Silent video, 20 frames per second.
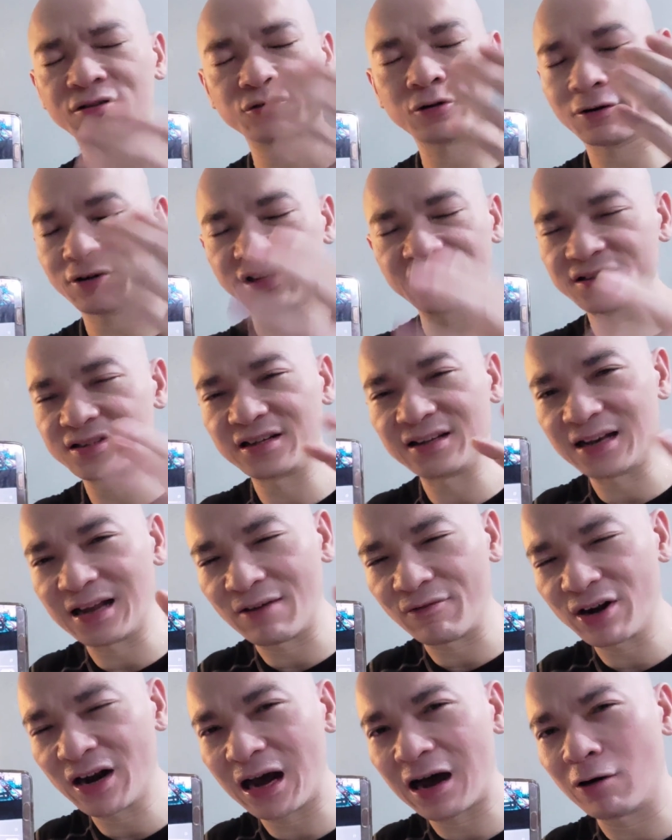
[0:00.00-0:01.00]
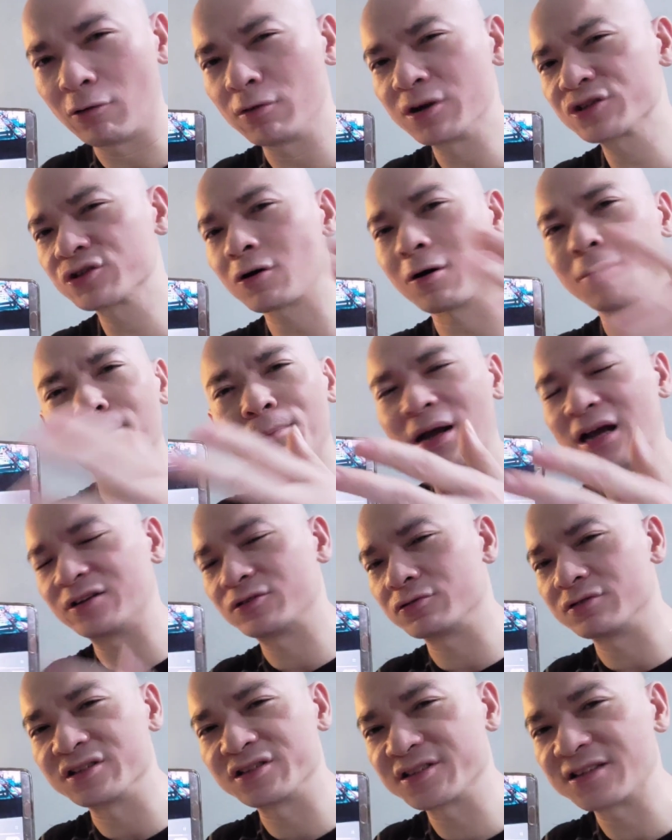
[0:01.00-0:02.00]
sorry, it's 11 hours compared
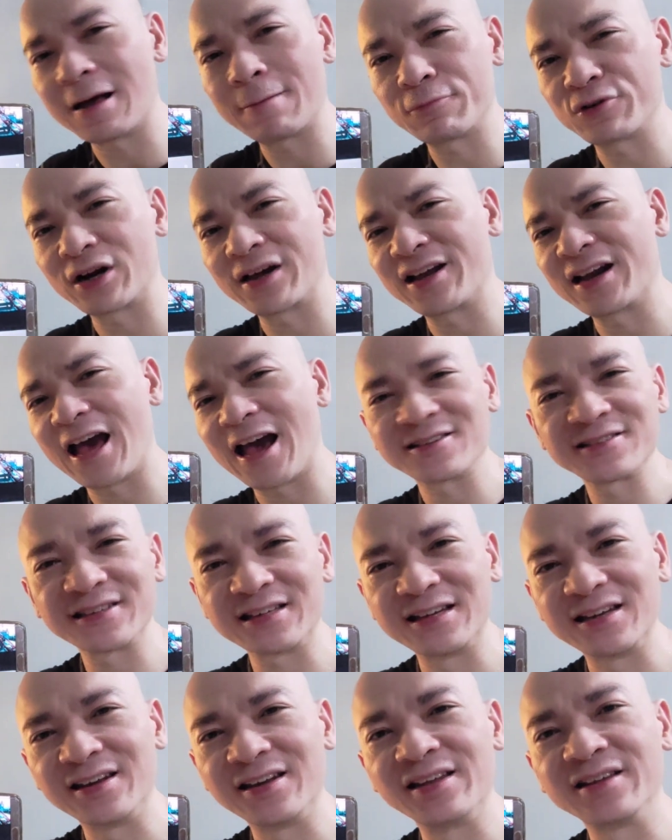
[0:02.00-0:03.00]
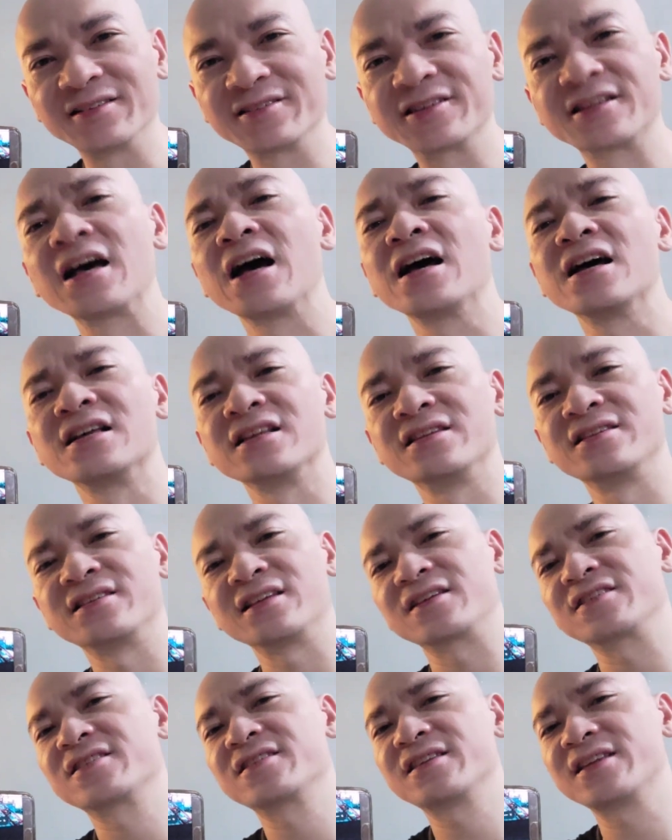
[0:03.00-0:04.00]
to the Snapdragon X Elite's
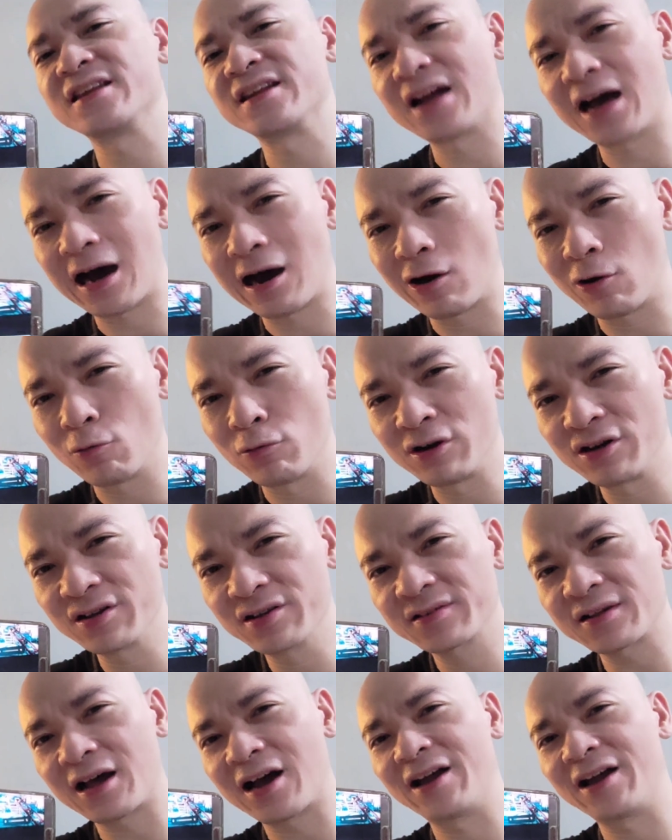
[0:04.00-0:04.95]
16 hours.